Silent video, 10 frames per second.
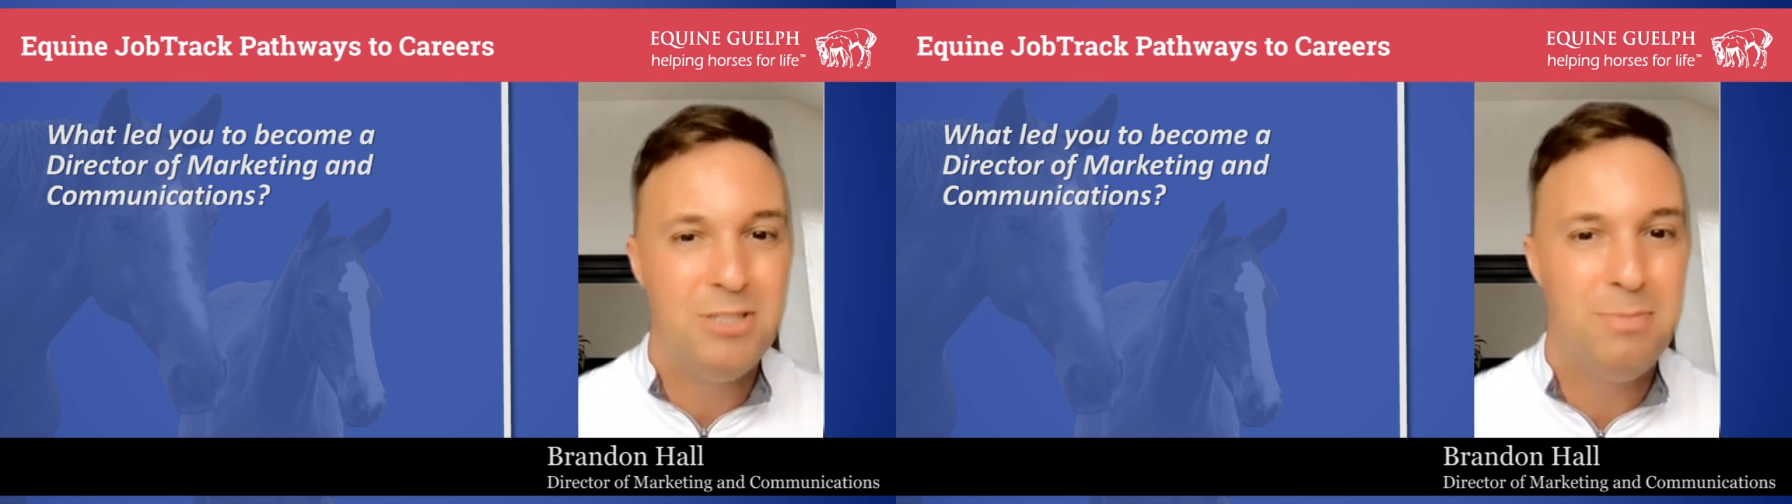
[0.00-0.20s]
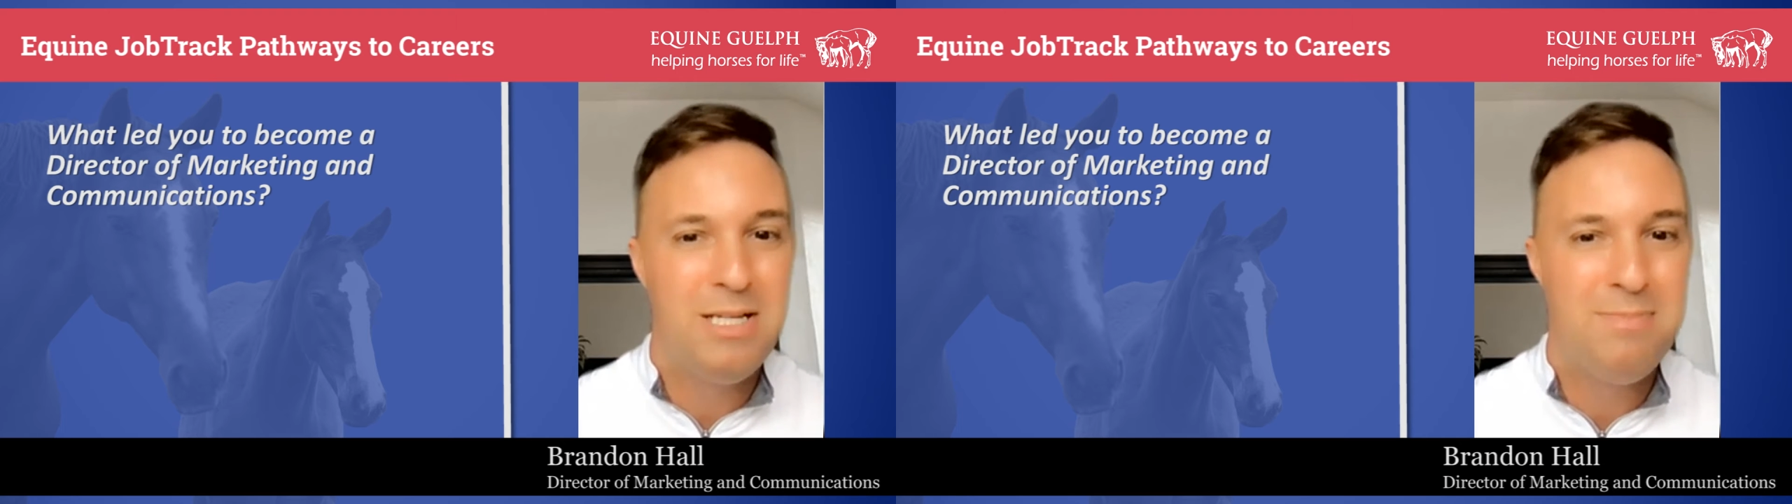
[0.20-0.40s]

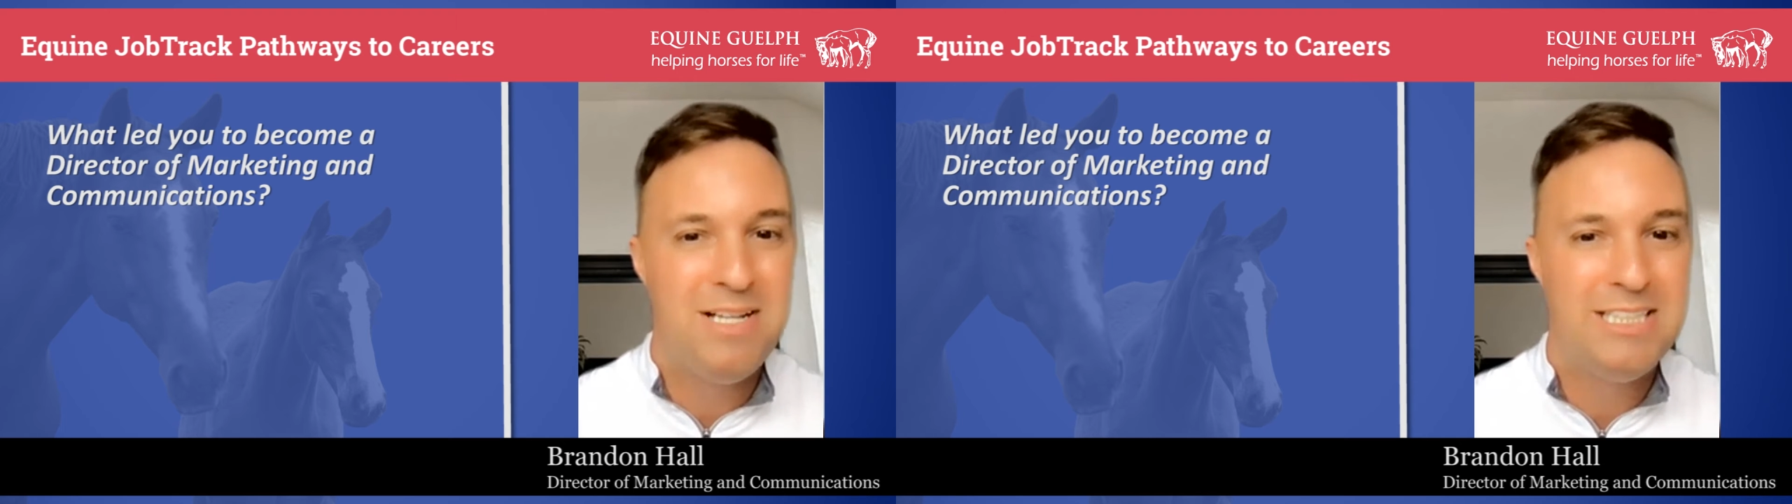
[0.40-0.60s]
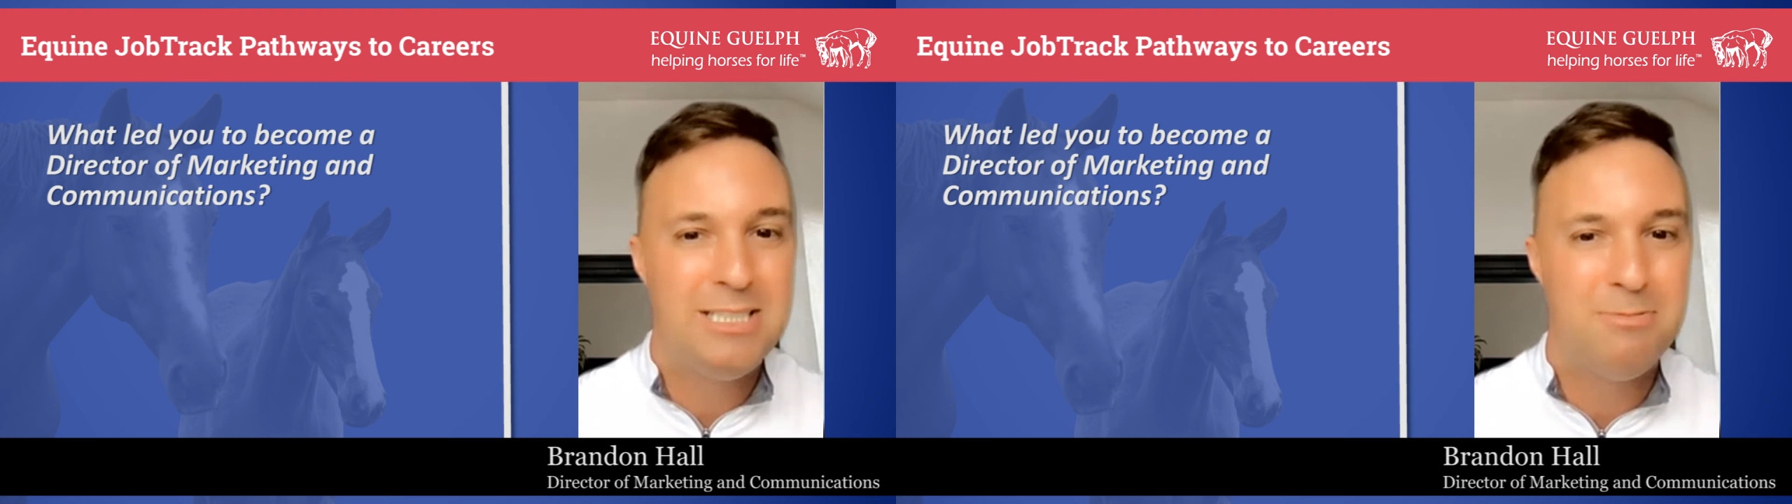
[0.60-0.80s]
you'll be
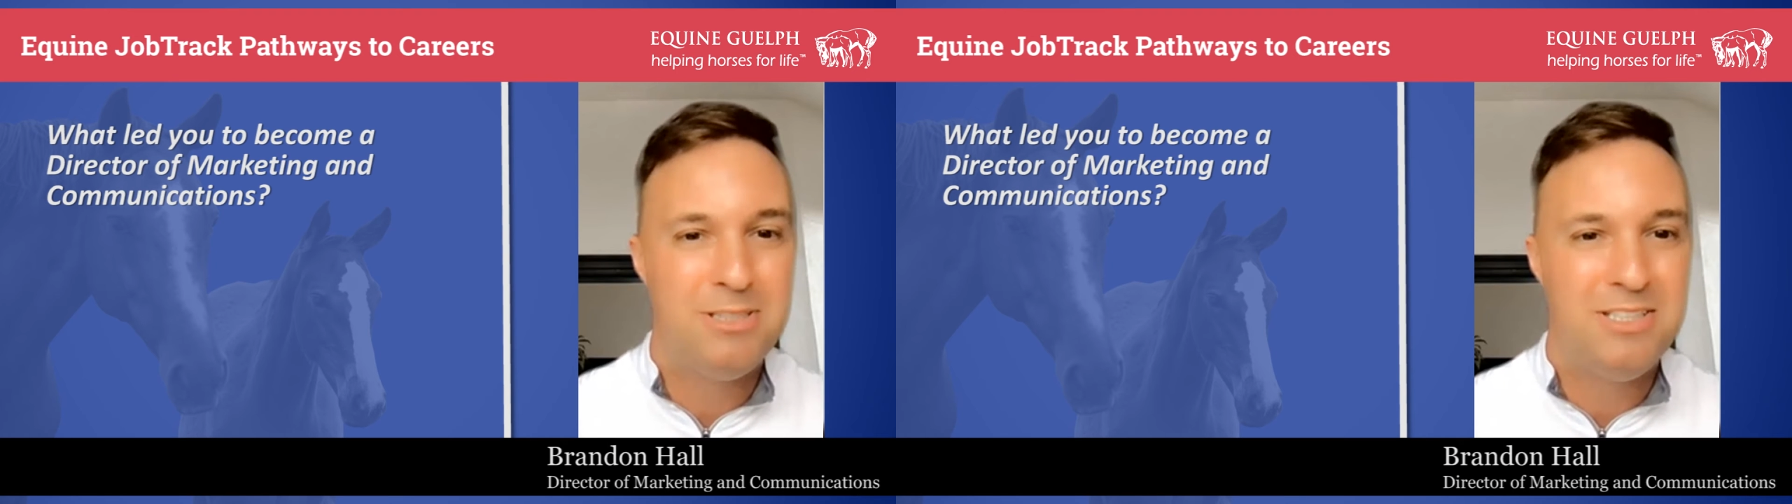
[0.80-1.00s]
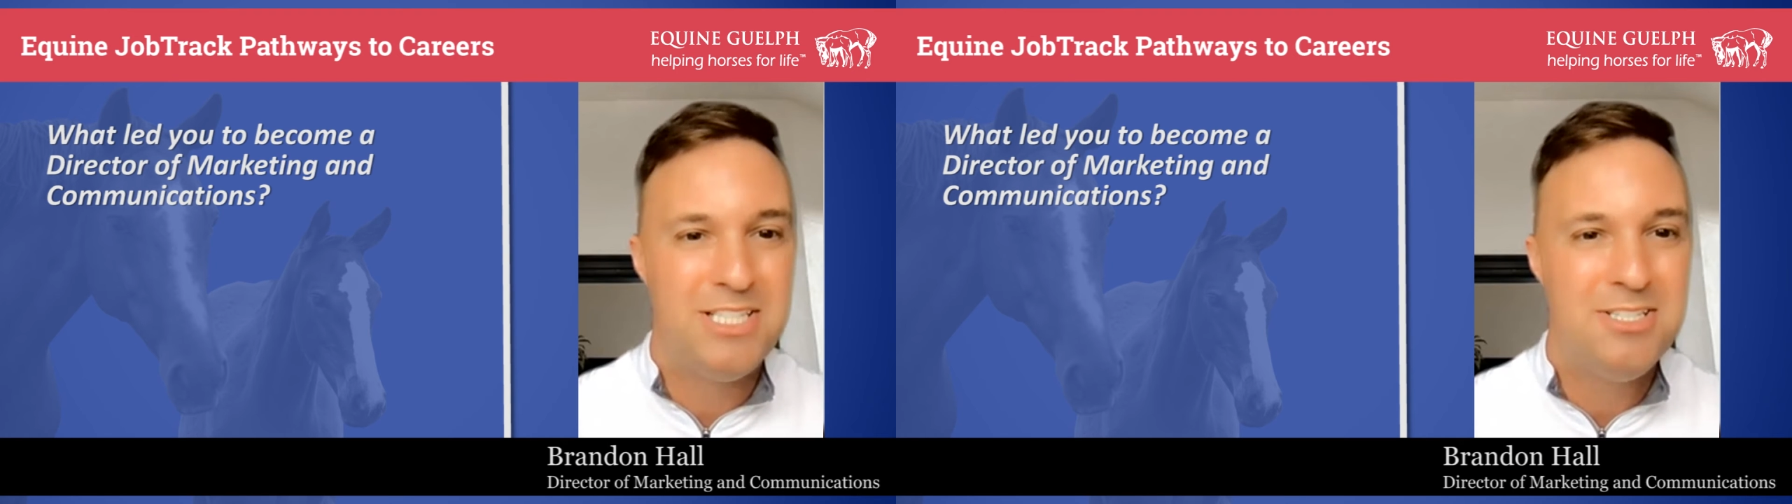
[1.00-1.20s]
amazed
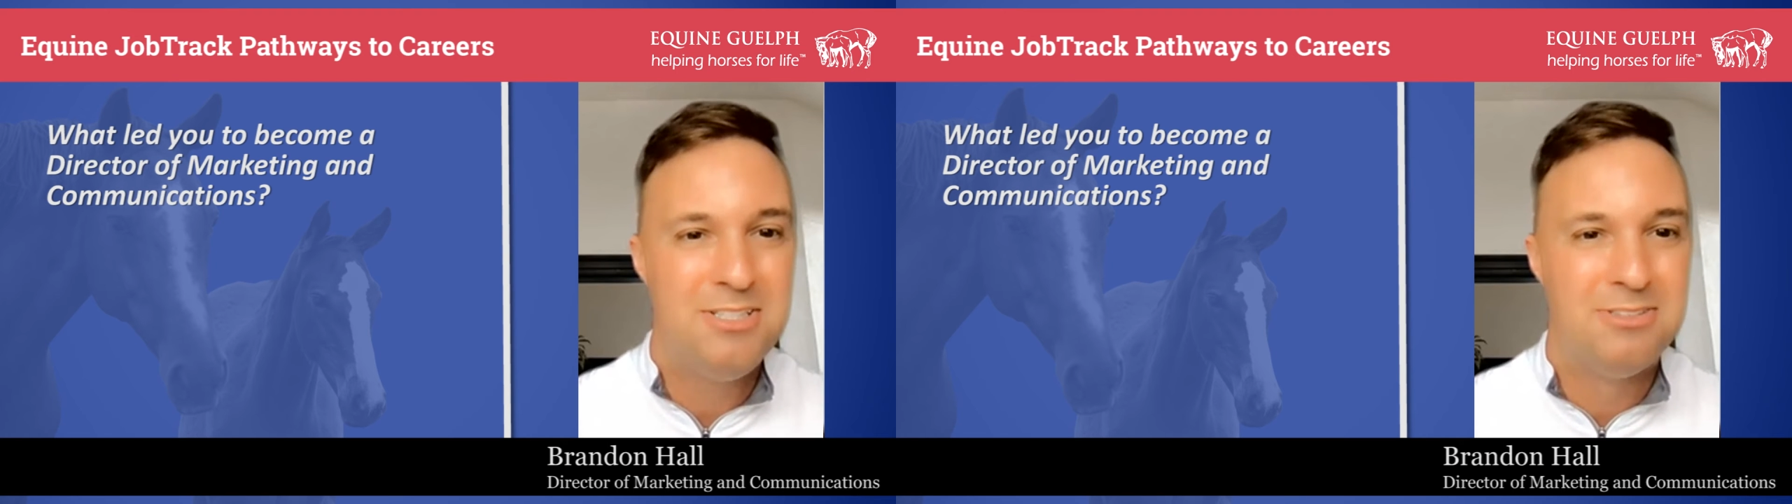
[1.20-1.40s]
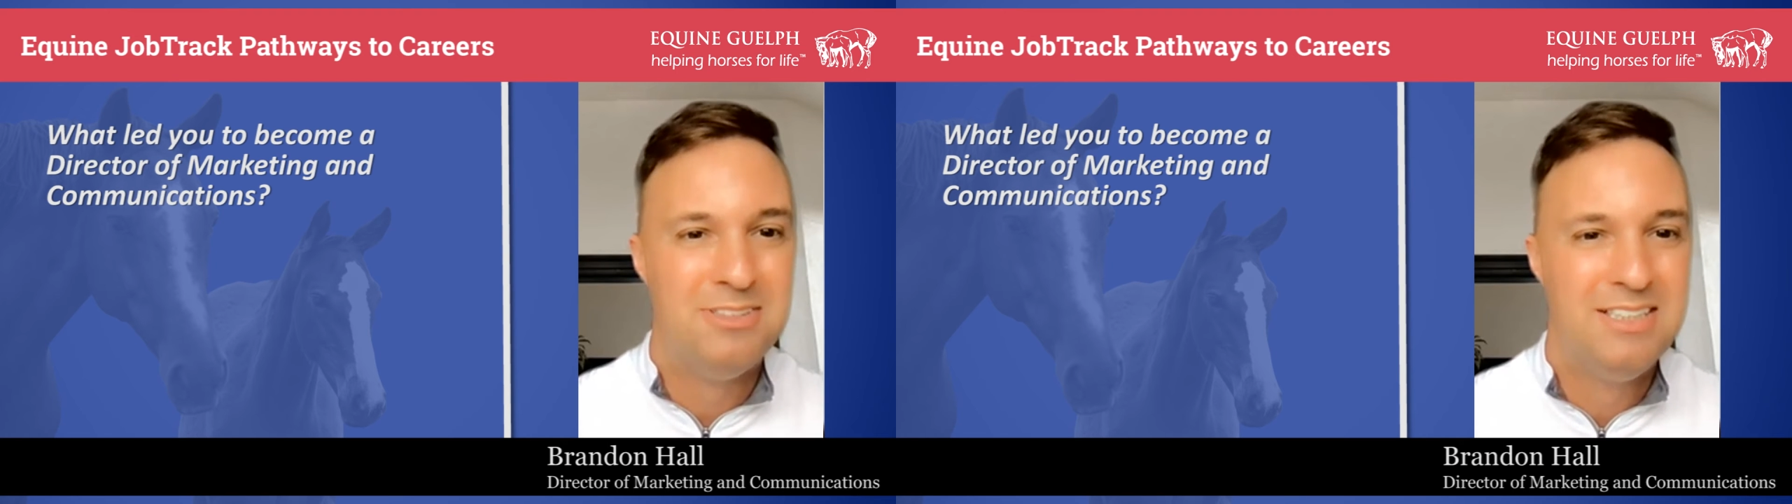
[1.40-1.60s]
at what you can
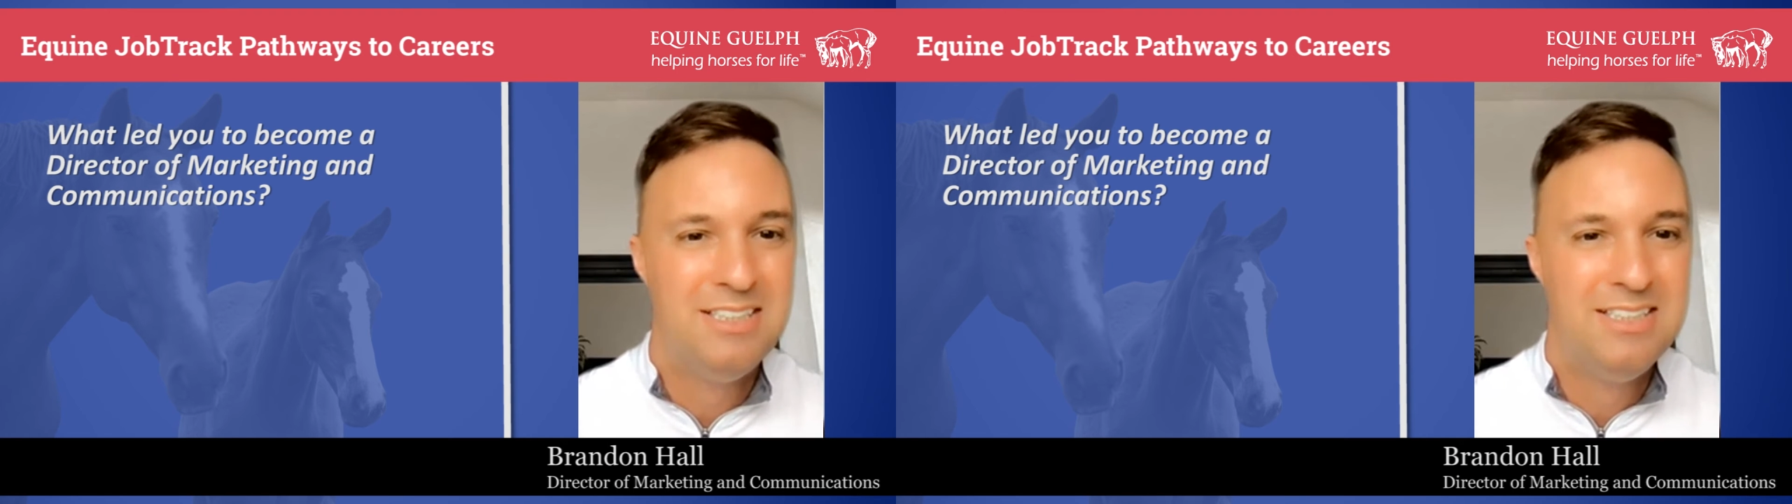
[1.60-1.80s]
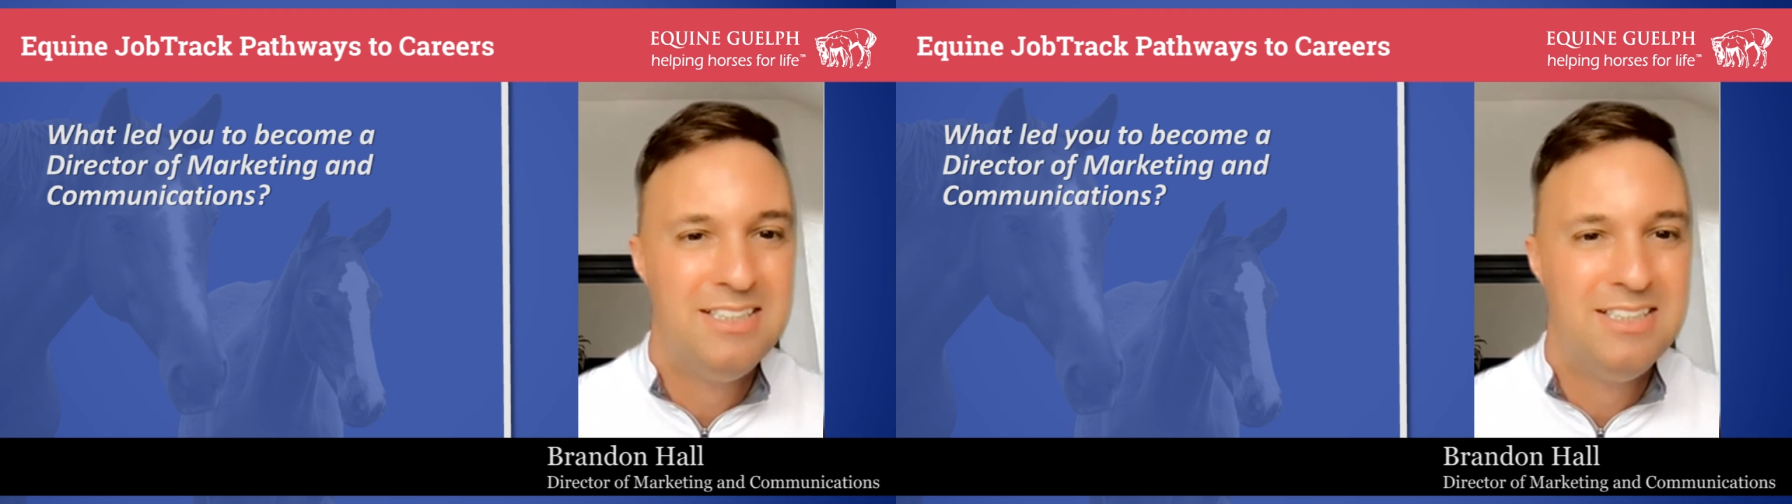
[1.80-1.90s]
do.